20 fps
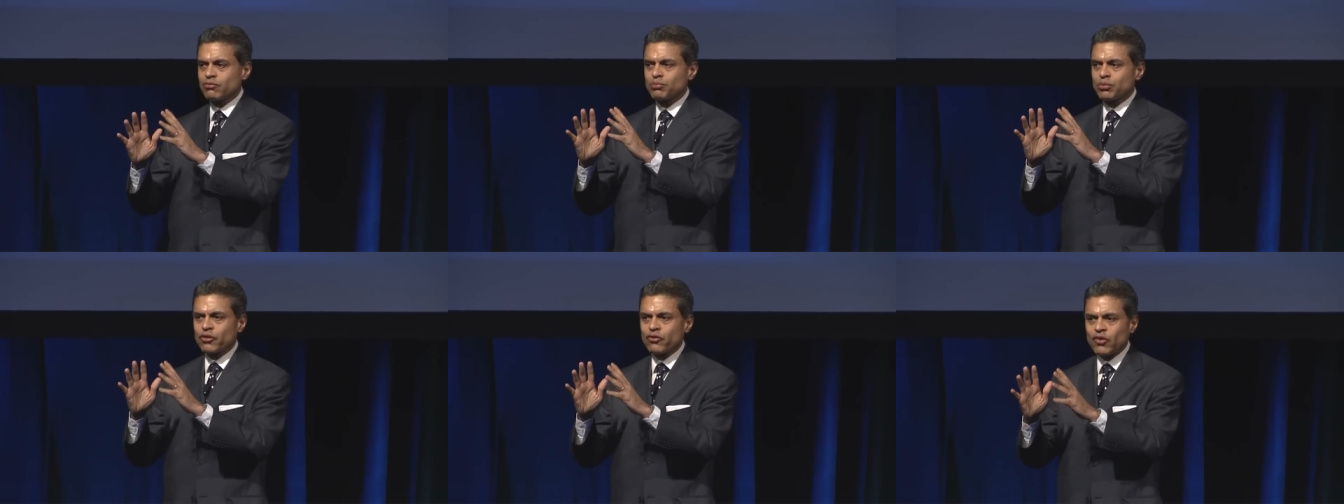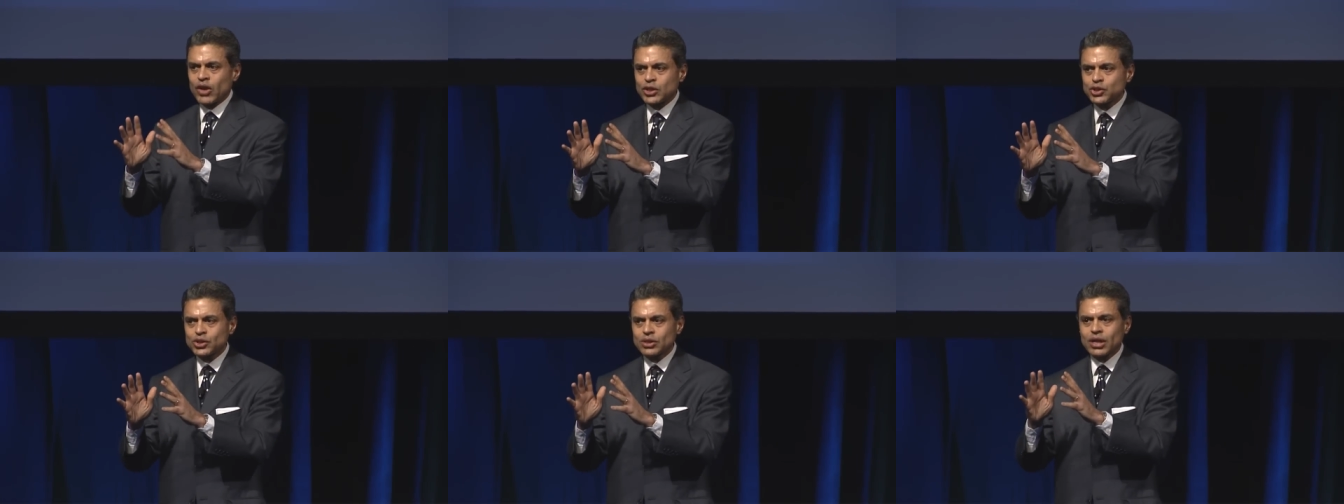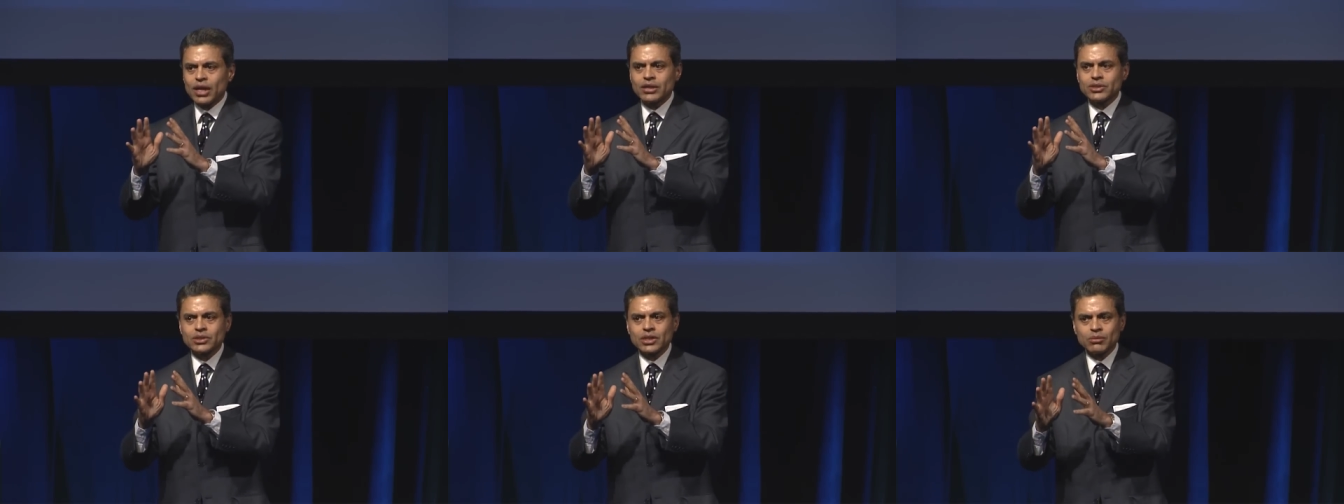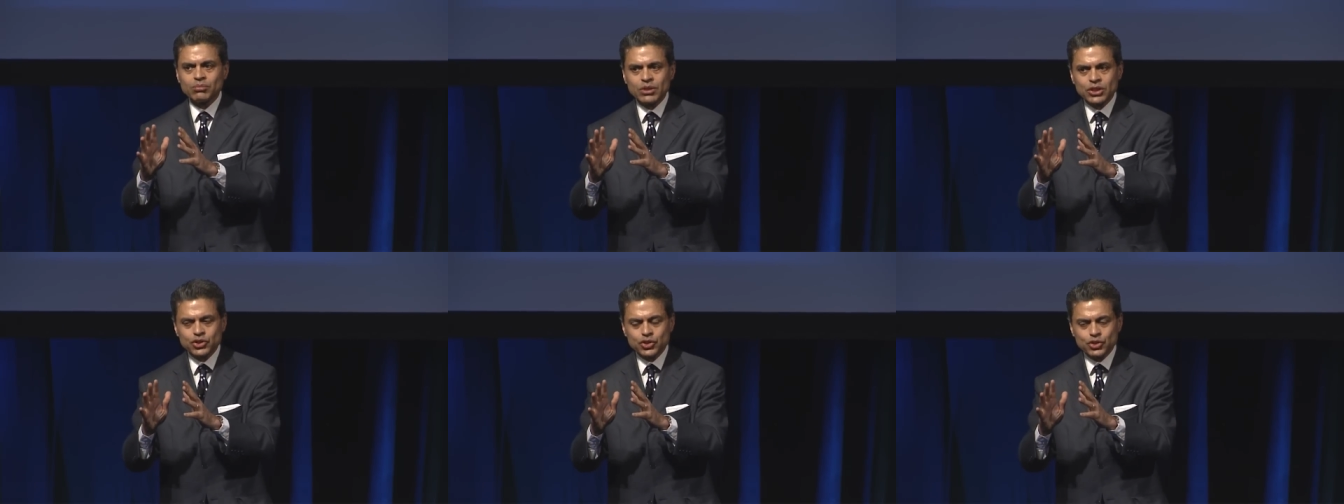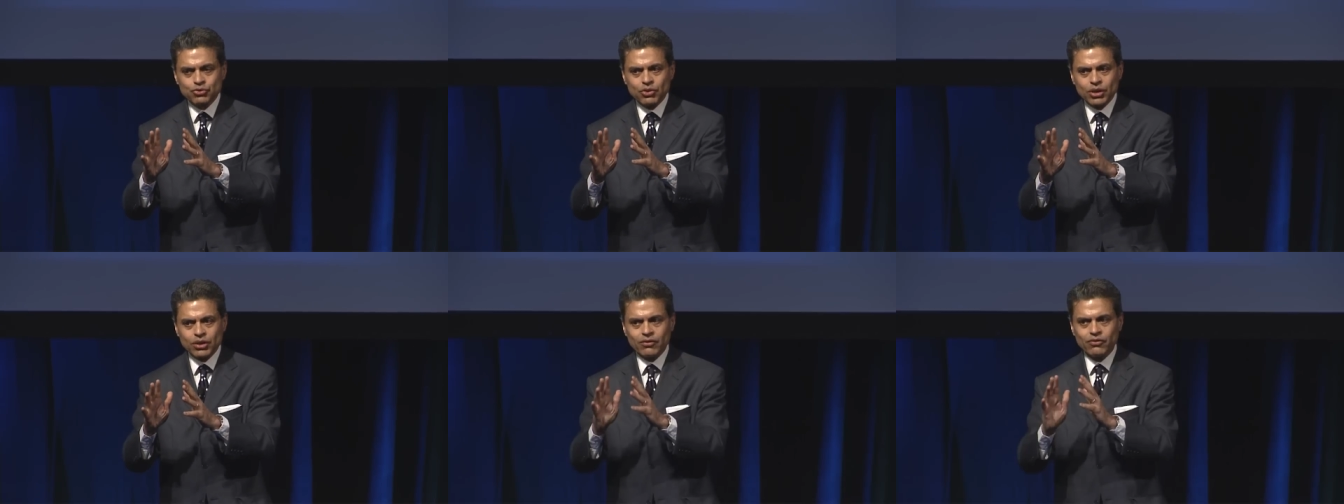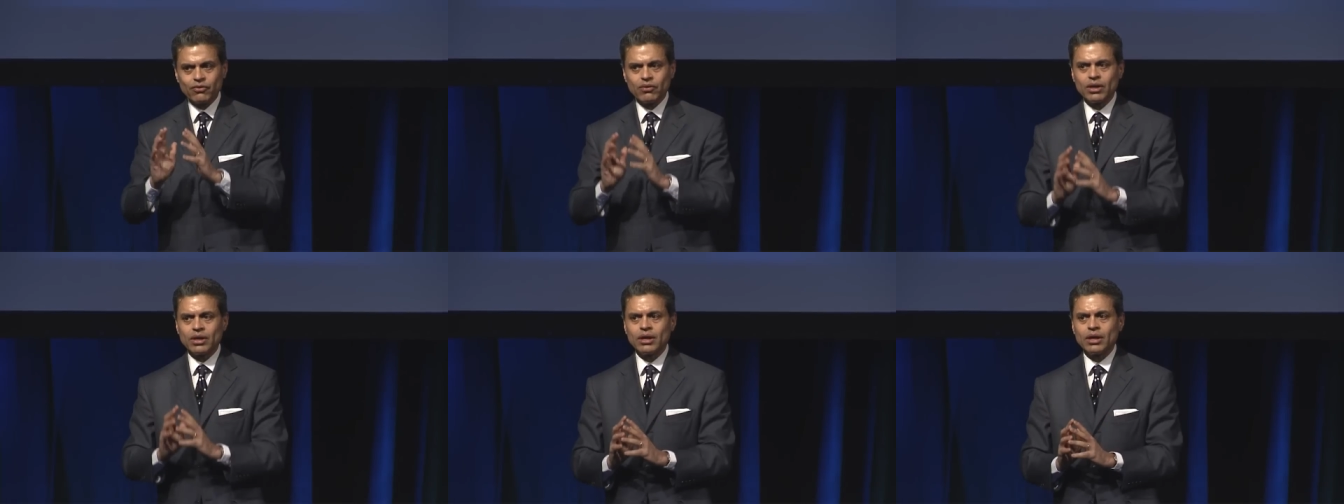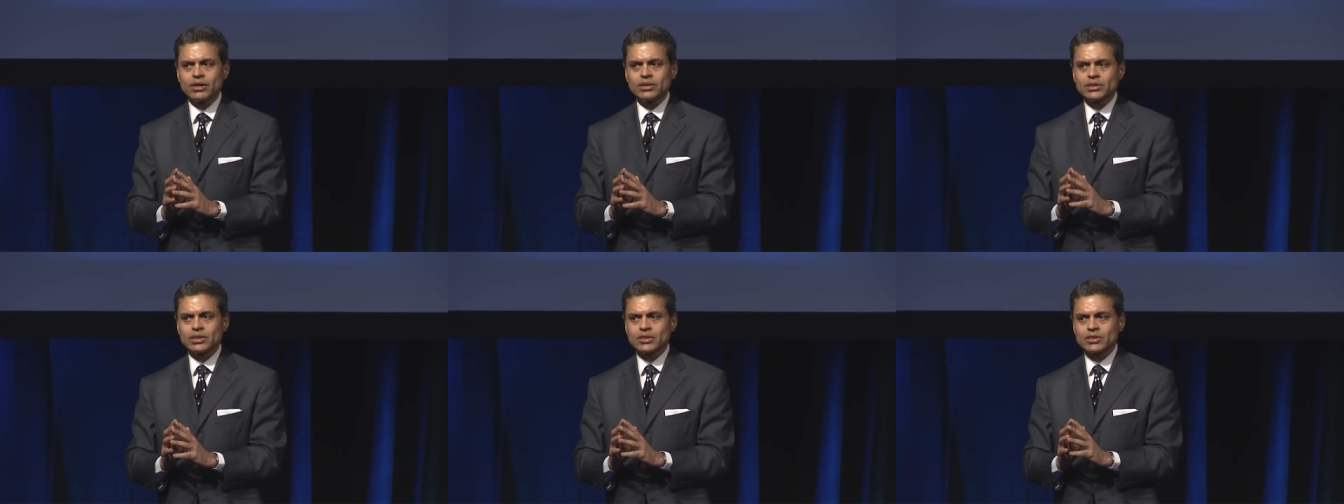professionalized administrative
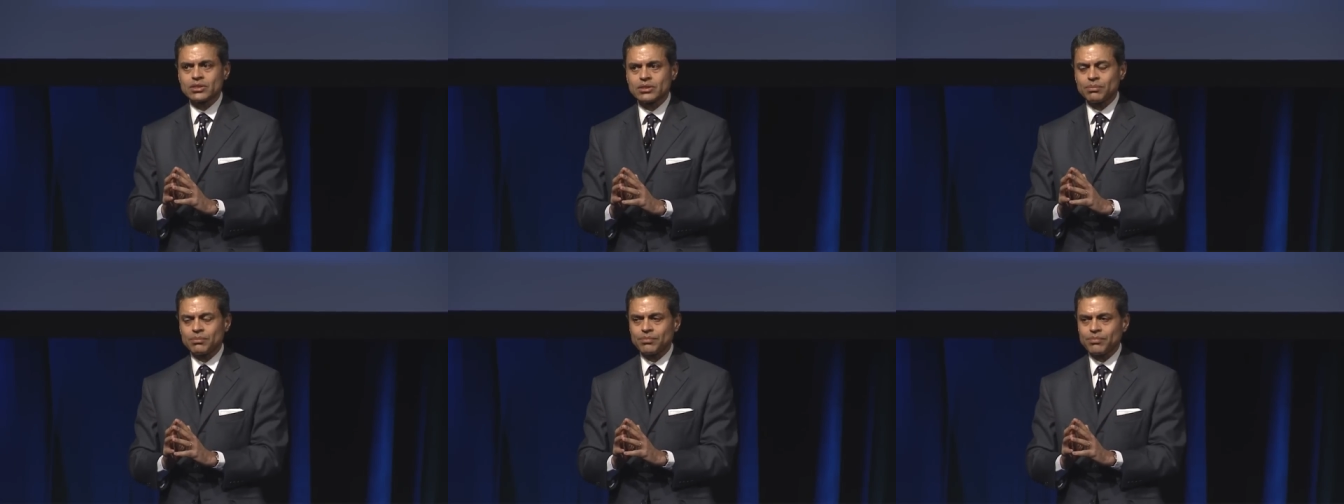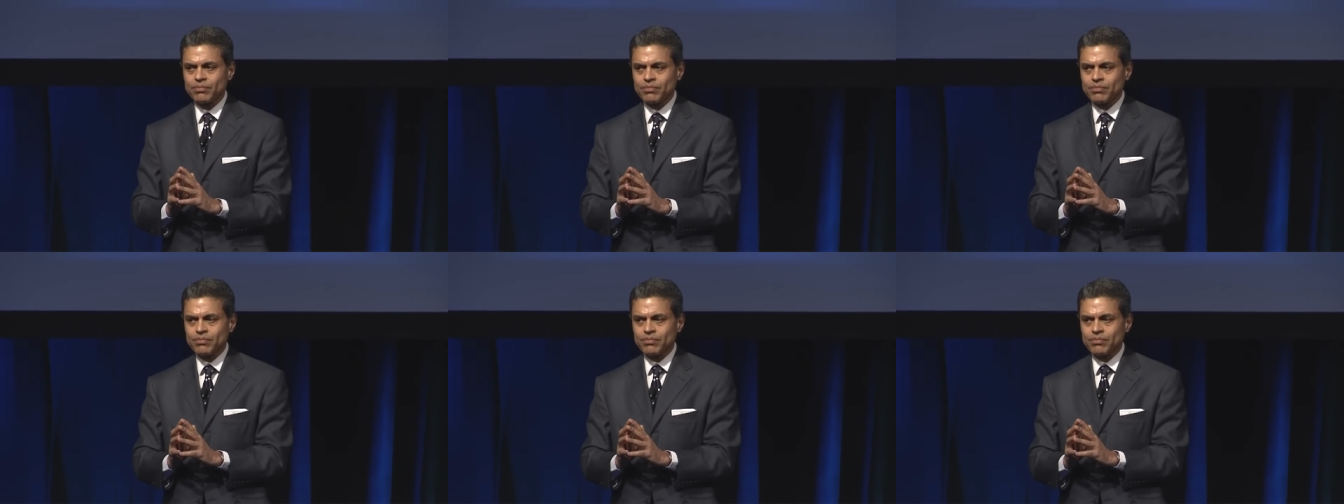system.